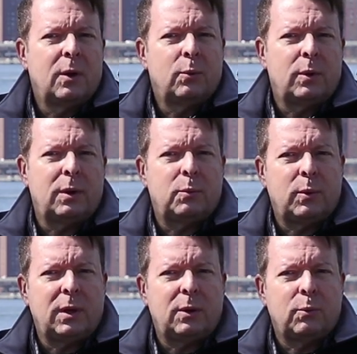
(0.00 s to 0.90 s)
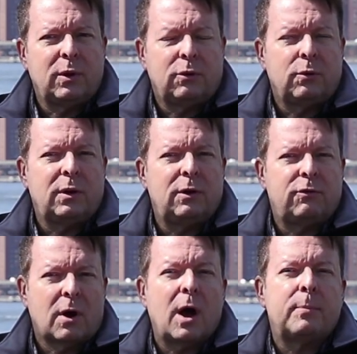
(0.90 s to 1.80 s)
We do need
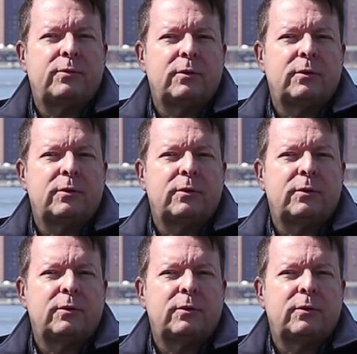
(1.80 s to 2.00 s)
jobs.